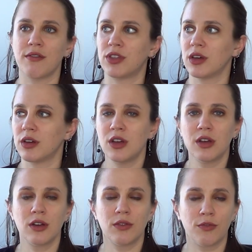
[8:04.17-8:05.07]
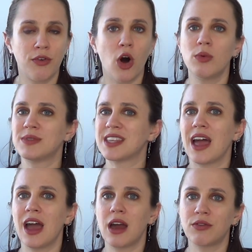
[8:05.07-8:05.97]
the foams,
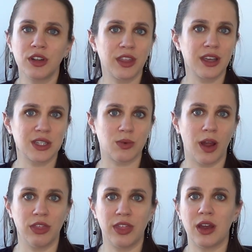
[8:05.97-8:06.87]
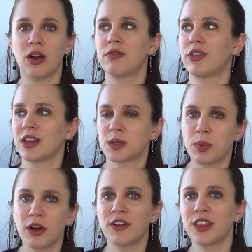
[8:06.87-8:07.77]
everything is right there, everything's
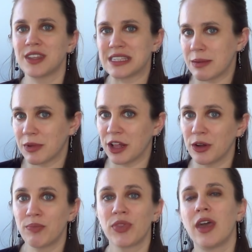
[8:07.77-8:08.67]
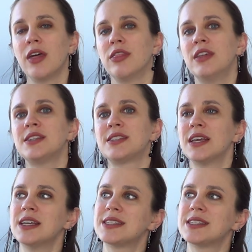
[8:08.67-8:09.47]
perfect, the same color. This is